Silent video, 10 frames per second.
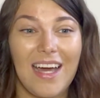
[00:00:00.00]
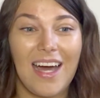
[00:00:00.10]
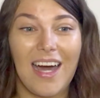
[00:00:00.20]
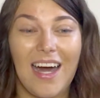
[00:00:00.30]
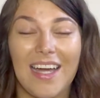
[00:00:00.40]

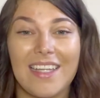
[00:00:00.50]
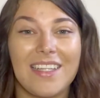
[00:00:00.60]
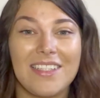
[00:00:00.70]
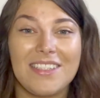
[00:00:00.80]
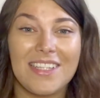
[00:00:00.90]
I
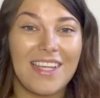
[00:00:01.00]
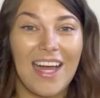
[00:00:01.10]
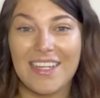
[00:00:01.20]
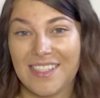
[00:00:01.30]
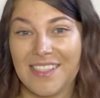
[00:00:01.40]

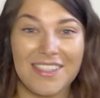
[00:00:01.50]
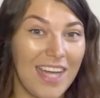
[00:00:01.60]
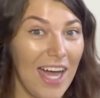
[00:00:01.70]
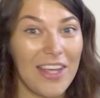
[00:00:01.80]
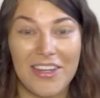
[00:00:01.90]

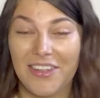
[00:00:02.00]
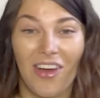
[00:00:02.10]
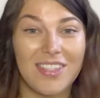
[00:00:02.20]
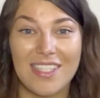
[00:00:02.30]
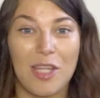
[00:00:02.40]
could
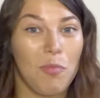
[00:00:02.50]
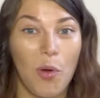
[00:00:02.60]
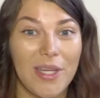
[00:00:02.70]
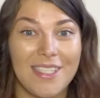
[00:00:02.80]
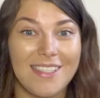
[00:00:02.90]
not see the
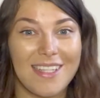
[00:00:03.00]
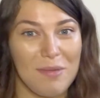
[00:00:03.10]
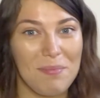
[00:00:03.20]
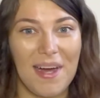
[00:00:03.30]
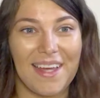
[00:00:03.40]
point
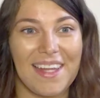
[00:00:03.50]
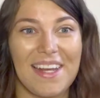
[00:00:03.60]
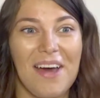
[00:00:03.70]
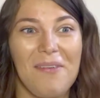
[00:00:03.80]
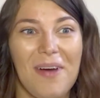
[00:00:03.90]
in buying
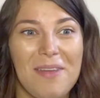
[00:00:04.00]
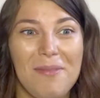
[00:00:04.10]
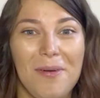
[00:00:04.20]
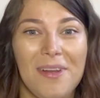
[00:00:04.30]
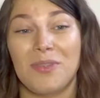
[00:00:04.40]
a wipe
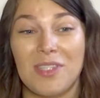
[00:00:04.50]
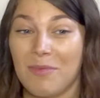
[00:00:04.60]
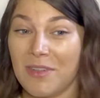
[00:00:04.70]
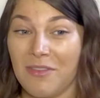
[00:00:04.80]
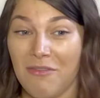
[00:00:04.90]
warmer. Or
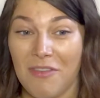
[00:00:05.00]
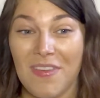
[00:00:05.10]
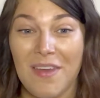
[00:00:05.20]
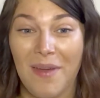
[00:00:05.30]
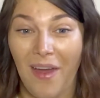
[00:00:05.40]
someone
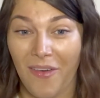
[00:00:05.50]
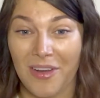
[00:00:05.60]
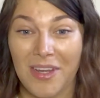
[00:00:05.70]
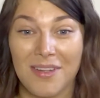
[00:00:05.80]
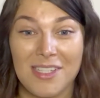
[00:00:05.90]
review it on
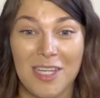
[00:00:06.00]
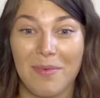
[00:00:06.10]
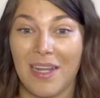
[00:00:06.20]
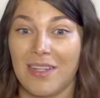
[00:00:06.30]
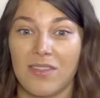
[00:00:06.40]
YouTube,
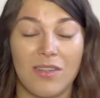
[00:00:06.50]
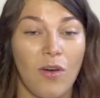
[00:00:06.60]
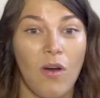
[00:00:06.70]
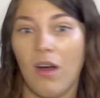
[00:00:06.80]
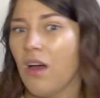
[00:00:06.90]
and I just
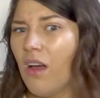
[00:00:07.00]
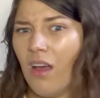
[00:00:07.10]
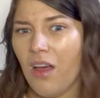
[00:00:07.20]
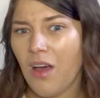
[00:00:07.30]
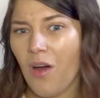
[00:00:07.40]
thought,
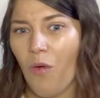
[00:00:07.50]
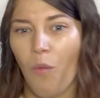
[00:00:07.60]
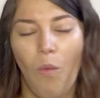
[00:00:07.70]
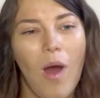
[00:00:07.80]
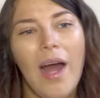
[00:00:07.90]

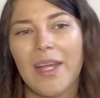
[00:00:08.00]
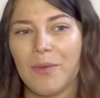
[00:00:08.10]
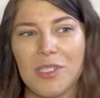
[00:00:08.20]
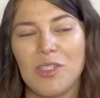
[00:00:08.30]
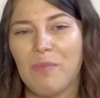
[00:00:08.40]
why
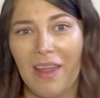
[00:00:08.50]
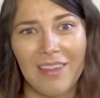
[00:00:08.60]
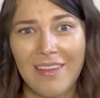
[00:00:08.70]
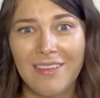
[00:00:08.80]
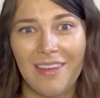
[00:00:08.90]
would you
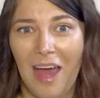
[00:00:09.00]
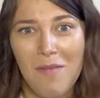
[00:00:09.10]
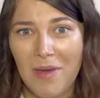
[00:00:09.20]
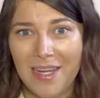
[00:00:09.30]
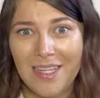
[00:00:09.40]
spend that
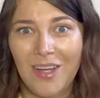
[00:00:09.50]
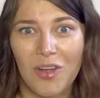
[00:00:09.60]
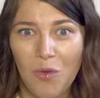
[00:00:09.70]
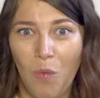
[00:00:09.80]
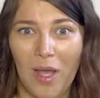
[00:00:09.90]
money on
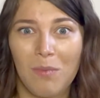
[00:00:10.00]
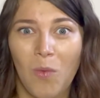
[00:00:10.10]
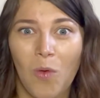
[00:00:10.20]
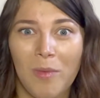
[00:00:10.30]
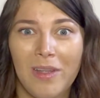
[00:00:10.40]
a wipe
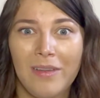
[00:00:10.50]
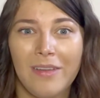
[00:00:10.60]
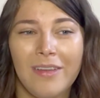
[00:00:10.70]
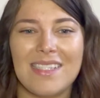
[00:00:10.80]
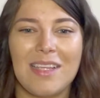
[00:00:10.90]
warmer?
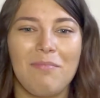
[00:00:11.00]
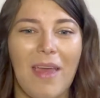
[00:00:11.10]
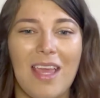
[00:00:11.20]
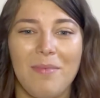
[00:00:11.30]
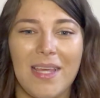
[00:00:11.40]
Some
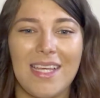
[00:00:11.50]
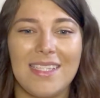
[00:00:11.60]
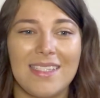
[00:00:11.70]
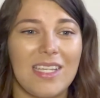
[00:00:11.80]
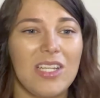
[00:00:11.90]

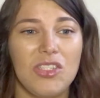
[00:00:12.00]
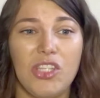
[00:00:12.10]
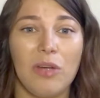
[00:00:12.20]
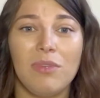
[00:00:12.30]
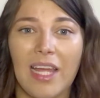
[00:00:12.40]
babies
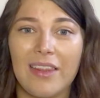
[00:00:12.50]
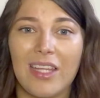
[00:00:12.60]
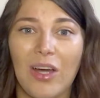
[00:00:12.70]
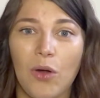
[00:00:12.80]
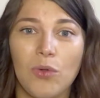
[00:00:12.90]
don't like the
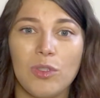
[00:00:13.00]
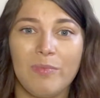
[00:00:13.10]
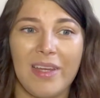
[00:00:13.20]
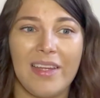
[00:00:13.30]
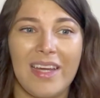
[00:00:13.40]
cold,
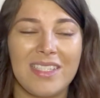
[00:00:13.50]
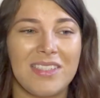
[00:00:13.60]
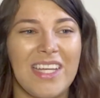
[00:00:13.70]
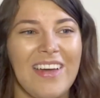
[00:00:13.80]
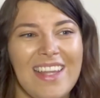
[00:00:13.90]
but I don't
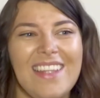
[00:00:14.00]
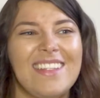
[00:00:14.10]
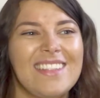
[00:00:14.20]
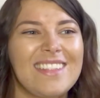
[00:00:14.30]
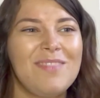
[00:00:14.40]
know.
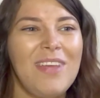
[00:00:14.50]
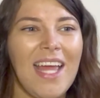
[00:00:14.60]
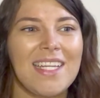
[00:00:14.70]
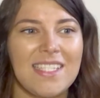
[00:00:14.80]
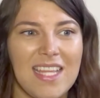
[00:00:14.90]
To me,
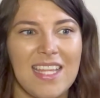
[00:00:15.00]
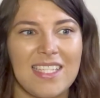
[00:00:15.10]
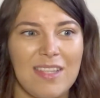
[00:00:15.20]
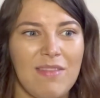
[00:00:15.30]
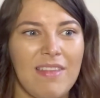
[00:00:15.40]
I just think
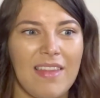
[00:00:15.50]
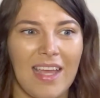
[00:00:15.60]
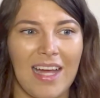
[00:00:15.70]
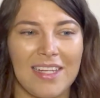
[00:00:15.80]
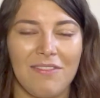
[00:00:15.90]
it's something that they
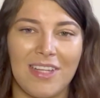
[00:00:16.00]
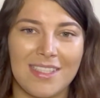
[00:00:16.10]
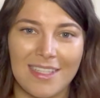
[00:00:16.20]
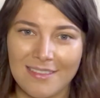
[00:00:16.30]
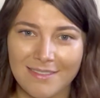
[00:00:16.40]
kind of need
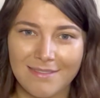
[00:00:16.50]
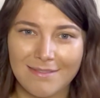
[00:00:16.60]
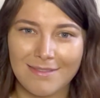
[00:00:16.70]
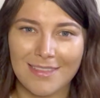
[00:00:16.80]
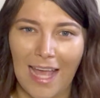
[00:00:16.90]
to
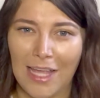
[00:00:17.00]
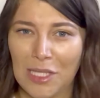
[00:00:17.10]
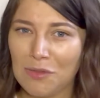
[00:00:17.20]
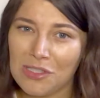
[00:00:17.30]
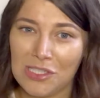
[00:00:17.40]
get
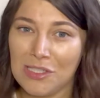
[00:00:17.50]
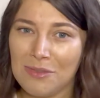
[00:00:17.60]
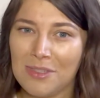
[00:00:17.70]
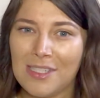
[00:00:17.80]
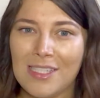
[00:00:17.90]
used to.
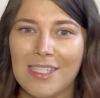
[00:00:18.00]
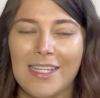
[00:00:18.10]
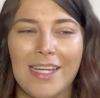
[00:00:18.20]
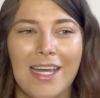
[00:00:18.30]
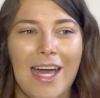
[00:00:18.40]

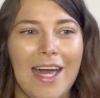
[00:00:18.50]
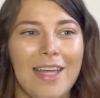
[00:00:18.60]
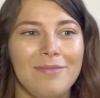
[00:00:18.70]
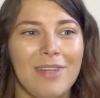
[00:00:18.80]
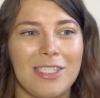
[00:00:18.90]

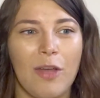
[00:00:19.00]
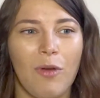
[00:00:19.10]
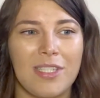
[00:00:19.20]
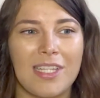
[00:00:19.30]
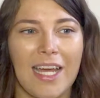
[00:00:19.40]
I don't
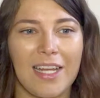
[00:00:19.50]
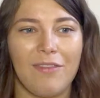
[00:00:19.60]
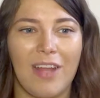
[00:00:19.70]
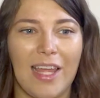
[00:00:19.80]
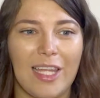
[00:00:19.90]
want to kind of
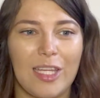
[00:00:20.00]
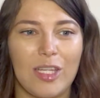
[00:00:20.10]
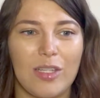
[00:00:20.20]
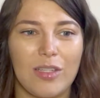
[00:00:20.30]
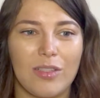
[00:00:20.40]
like
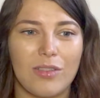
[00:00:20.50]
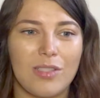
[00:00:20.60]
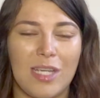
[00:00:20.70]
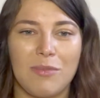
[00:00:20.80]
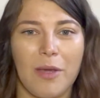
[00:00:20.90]

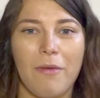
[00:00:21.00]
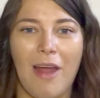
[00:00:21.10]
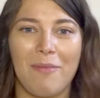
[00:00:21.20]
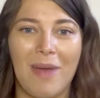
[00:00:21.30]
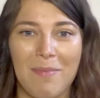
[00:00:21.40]
tiptoe
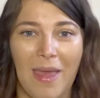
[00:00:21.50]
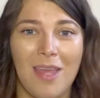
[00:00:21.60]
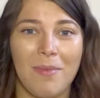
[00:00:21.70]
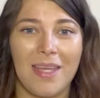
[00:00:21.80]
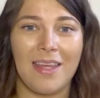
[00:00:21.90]
around my
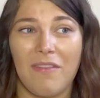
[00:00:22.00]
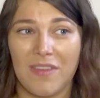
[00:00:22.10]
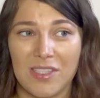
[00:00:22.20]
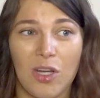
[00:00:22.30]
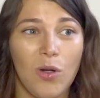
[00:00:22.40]
baby. If
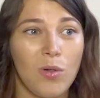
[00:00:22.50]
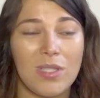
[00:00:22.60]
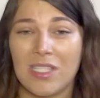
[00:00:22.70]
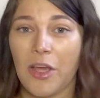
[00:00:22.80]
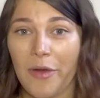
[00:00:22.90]
it's cold,
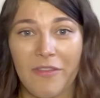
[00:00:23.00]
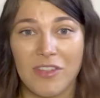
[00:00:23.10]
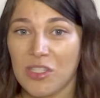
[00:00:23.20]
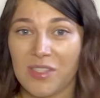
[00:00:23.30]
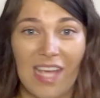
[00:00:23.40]
it's only for
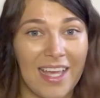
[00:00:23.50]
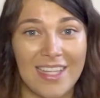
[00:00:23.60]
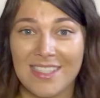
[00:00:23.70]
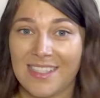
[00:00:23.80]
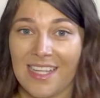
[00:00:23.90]
2
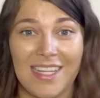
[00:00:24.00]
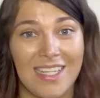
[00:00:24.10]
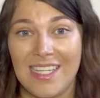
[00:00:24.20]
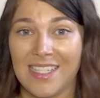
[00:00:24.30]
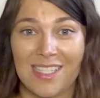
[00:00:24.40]
seconds and he
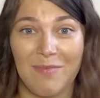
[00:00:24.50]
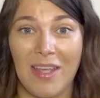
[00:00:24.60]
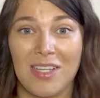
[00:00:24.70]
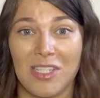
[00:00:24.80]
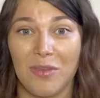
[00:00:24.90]
needs to
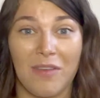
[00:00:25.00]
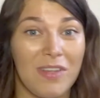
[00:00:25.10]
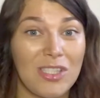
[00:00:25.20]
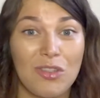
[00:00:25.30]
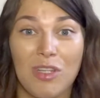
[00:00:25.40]
make do. If he
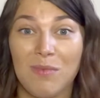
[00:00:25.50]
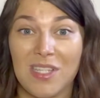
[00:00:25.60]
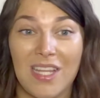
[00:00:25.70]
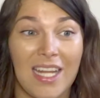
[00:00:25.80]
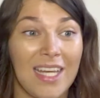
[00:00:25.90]
screams
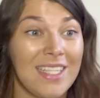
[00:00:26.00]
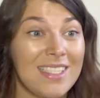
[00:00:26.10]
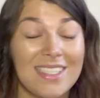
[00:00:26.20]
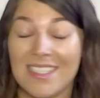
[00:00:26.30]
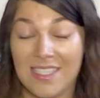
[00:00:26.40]
in the night,
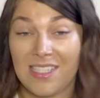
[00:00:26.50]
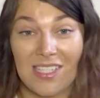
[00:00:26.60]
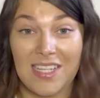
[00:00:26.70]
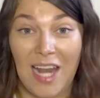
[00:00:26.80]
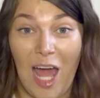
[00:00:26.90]
it's
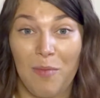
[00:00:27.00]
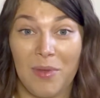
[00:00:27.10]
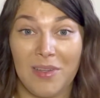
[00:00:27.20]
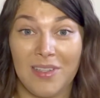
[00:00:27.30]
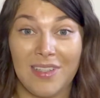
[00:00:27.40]
just going to
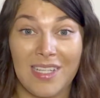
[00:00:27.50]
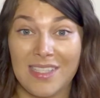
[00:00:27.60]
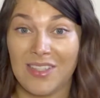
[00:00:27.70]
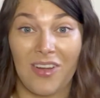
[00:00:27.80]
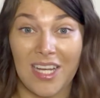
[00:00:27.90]
happen. He's
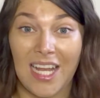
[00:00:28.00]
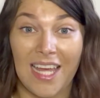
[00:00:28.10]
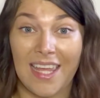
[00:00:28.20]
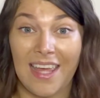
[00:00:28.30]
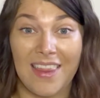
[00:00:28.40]
not going to
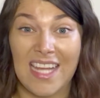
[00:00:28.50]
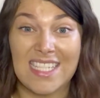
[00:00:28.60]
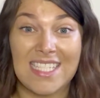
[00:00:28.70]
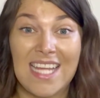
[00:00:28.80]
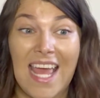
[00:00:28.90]
like it at the end of
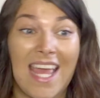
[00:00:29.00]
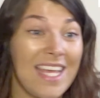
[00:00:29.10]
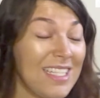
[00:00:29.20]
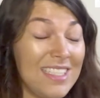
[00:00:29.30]
the day.